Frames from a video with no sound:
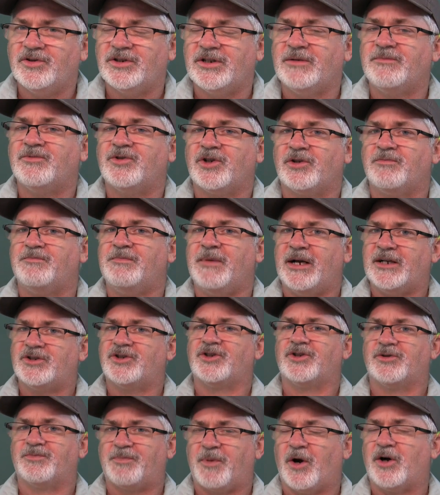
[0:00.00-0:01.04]
them to
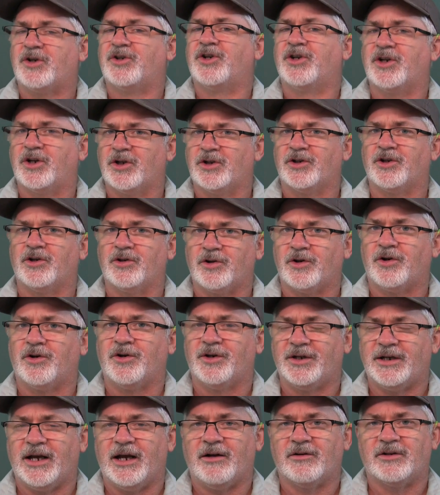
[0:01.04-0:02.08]
measure particular
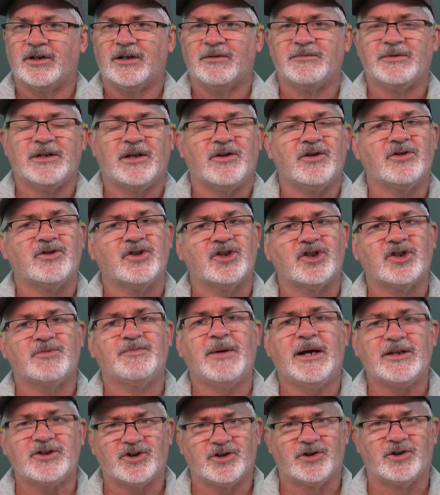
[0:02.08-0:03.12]
learning outcomes. Now, those are
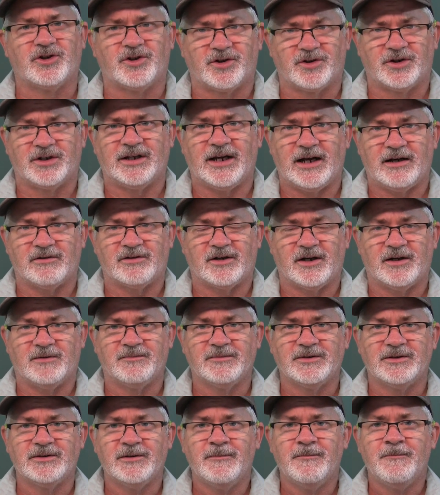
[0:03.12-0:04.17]
special learning
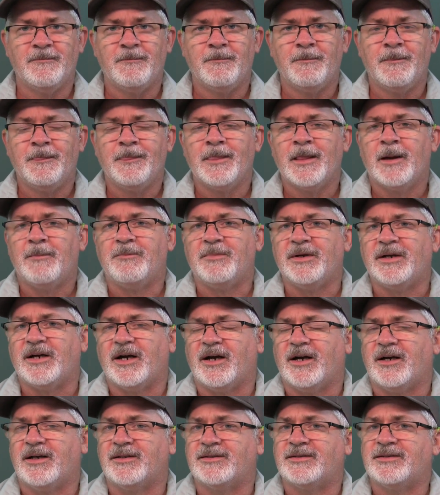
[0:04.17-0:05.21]
outcomes
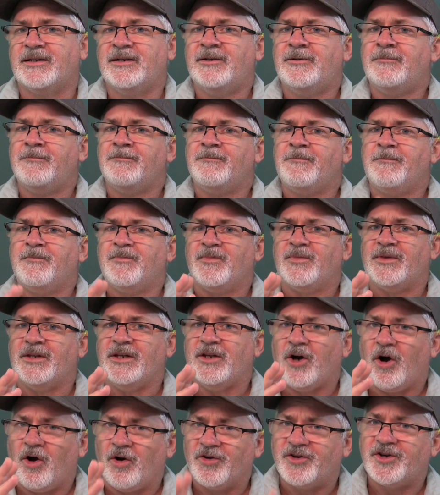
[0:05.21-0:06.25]
because the
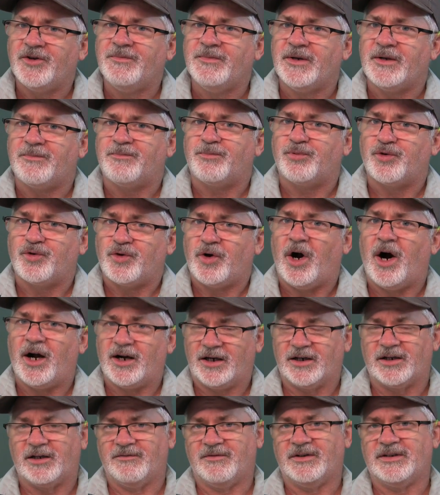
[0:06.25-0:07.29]
ultimate
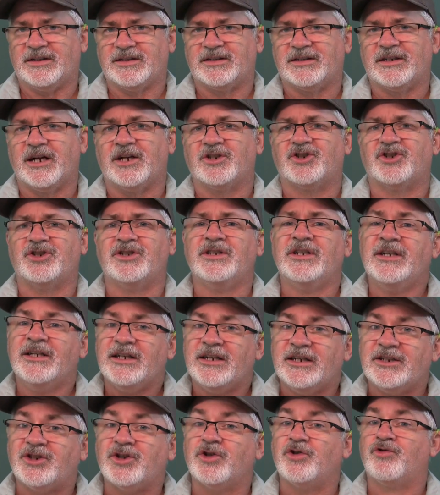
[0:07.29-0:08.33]
product of a discussion
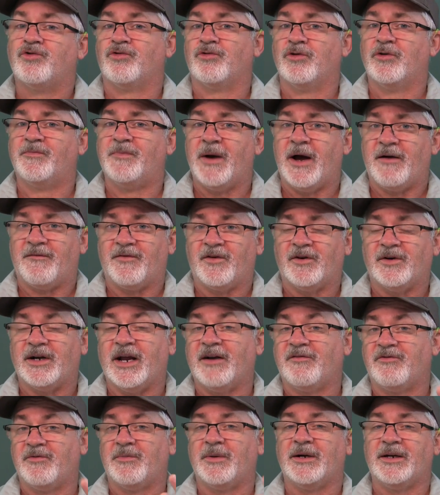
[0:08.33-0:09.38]
is a group effort.
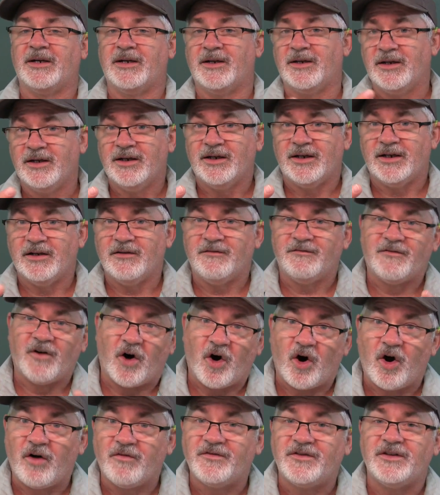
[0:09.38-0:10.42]
Everybody
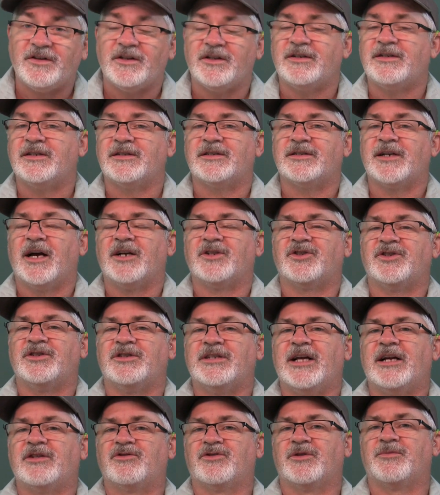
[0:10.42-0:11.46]
involved in the discussion.
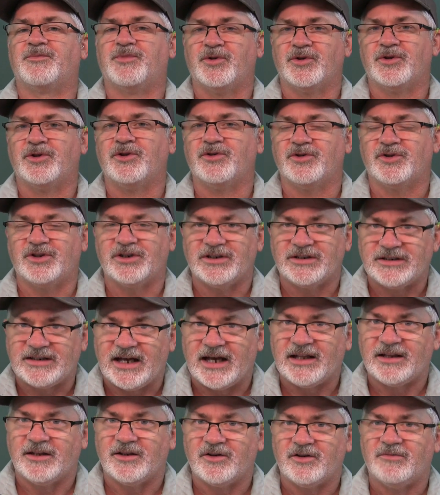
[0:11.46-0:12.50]
That's what produces
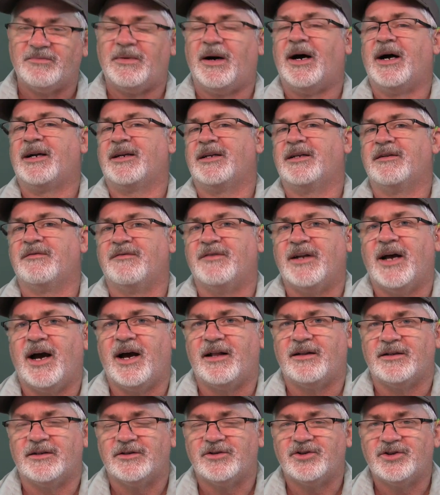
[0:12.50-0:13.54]
that little body of
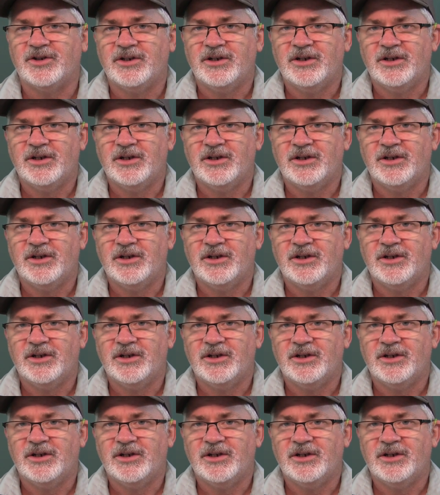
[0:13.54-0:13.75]
knowledge